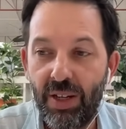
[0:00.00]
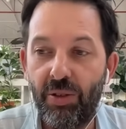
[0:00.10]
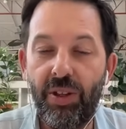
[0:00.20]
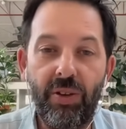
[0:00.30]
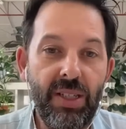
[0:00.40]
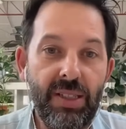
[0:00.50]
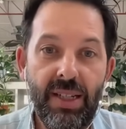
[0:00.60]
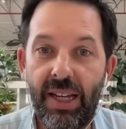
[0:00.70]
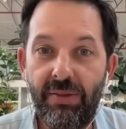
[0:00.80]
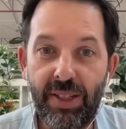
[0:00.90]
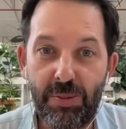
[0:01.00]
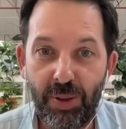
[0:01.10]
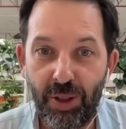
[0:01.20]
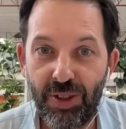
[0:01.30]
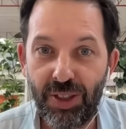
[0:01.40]
although it's kind of
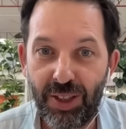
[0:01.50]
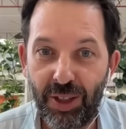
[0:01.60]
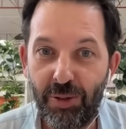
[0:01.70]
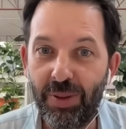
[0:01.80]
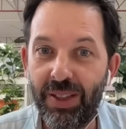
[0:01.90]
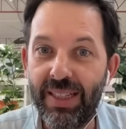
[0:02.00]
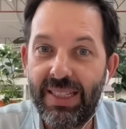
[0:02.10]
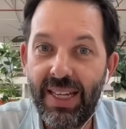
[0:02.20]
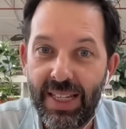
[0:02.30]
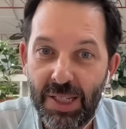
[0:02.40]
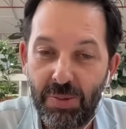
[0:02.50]
exploded globally since,